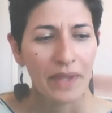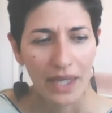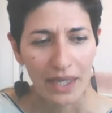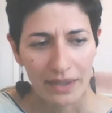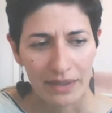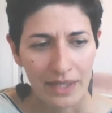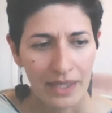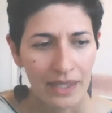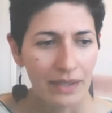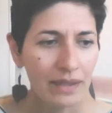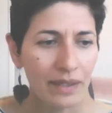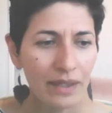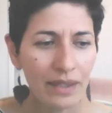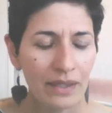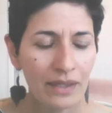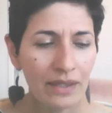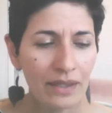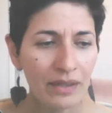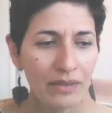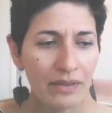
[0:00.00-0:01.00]
And then
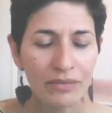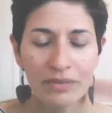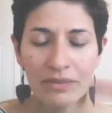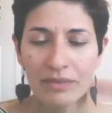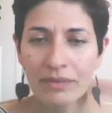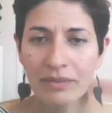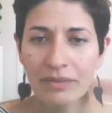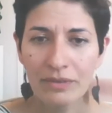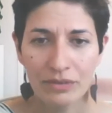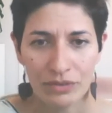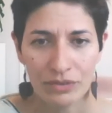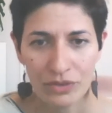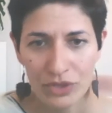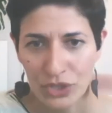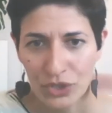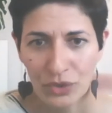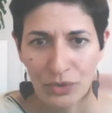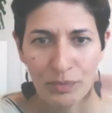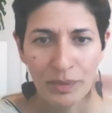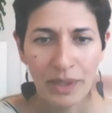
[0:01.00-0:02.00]
I'll
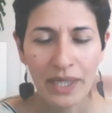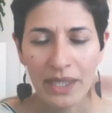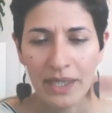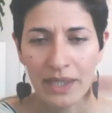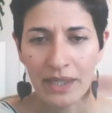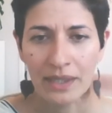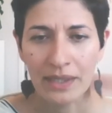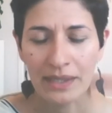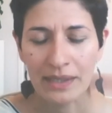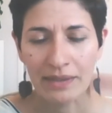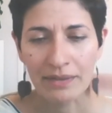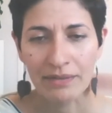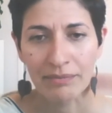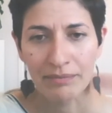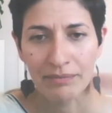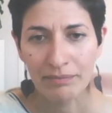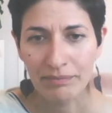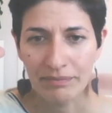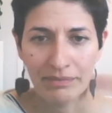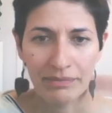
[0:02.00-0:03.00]
do my,
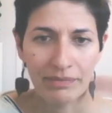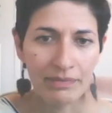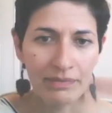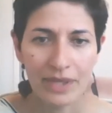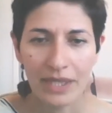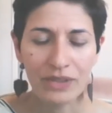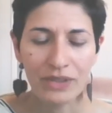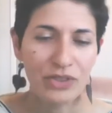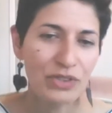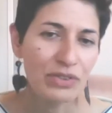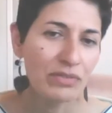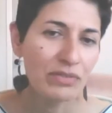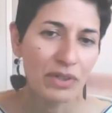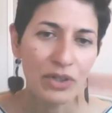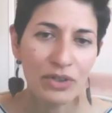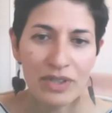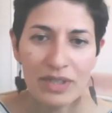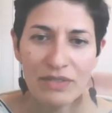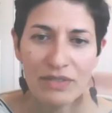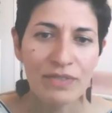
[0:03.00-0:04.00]

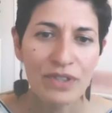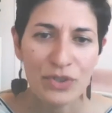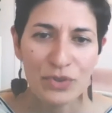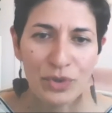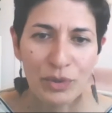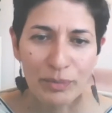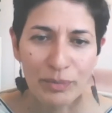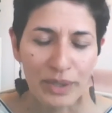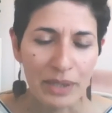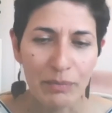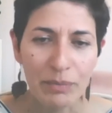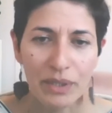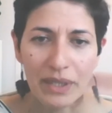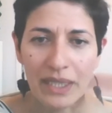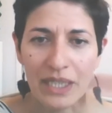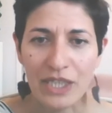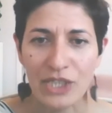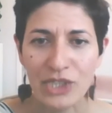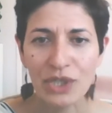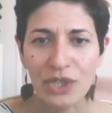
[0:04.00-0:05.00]
it's visceral
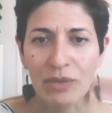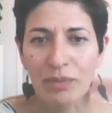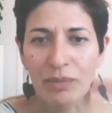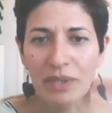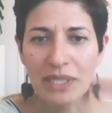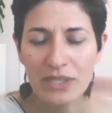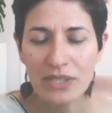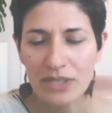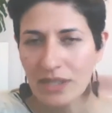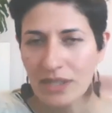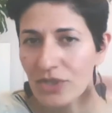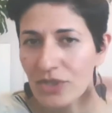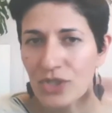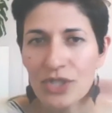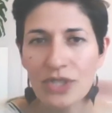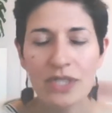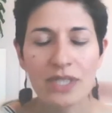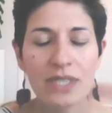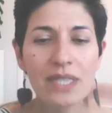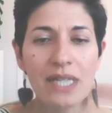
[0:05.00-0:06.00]
manipulation, but it's
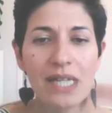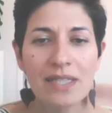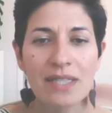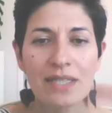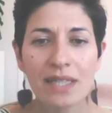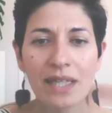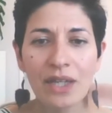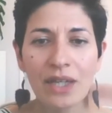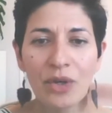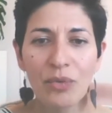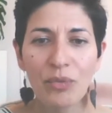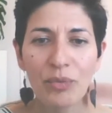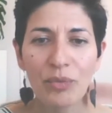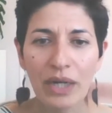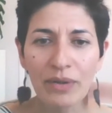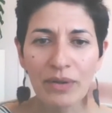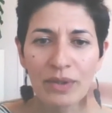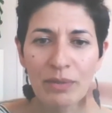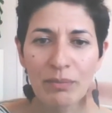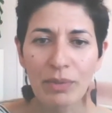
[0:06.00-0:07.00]
just assessing
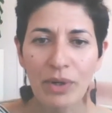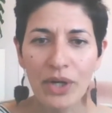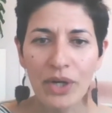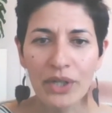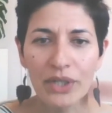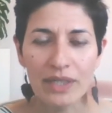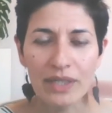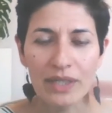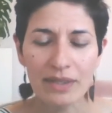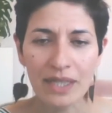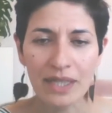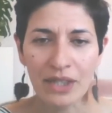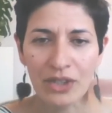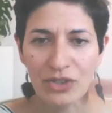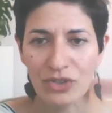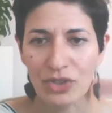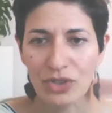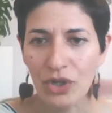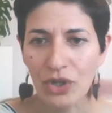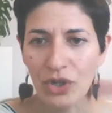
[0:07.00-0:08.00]
where in the body
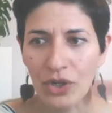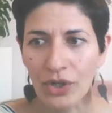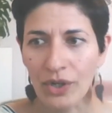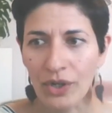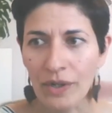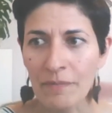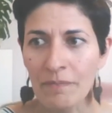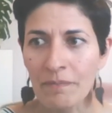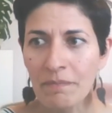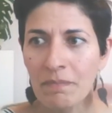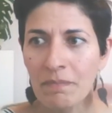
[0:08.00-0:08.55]
things are